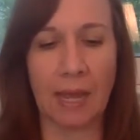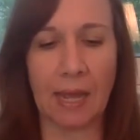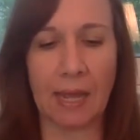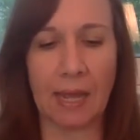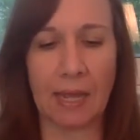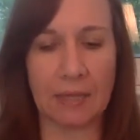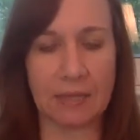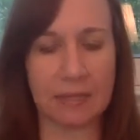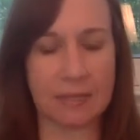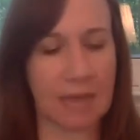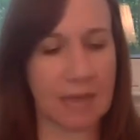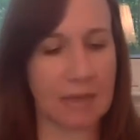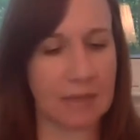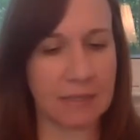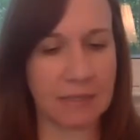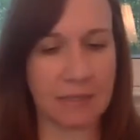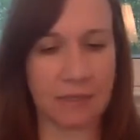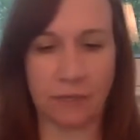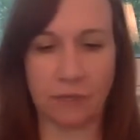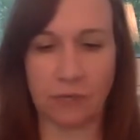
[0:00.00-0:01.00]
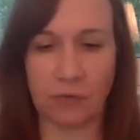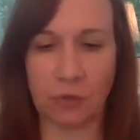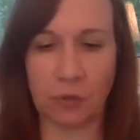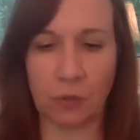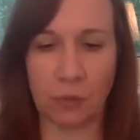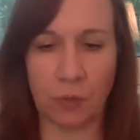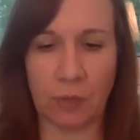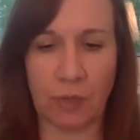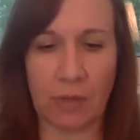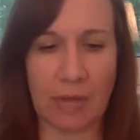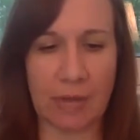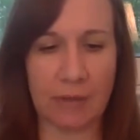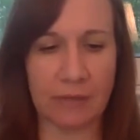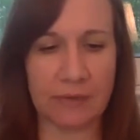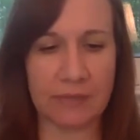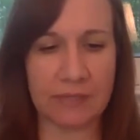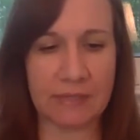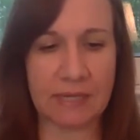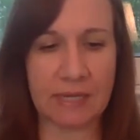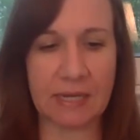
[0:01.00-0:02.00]
It's excellent for lubricating
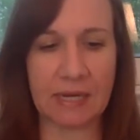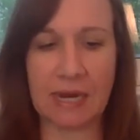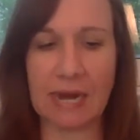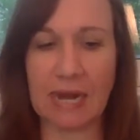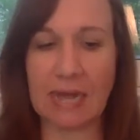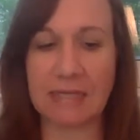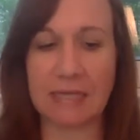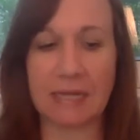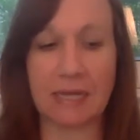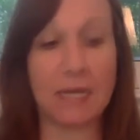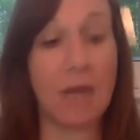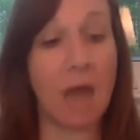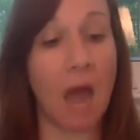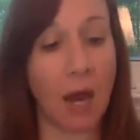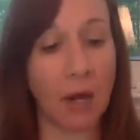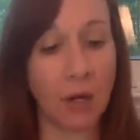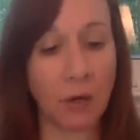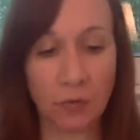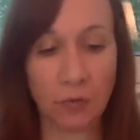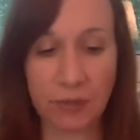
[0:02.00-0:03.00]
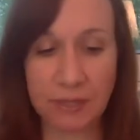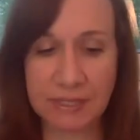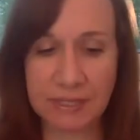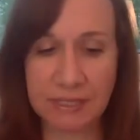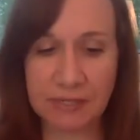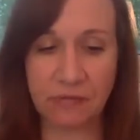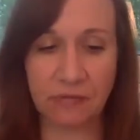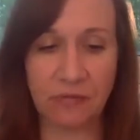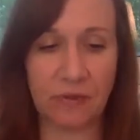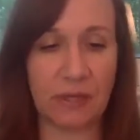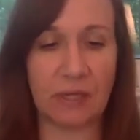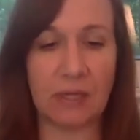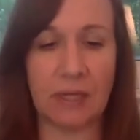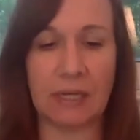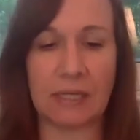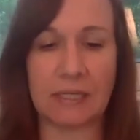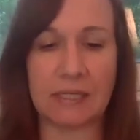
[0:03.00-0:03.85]
the skin. It has a non-greasy feeling.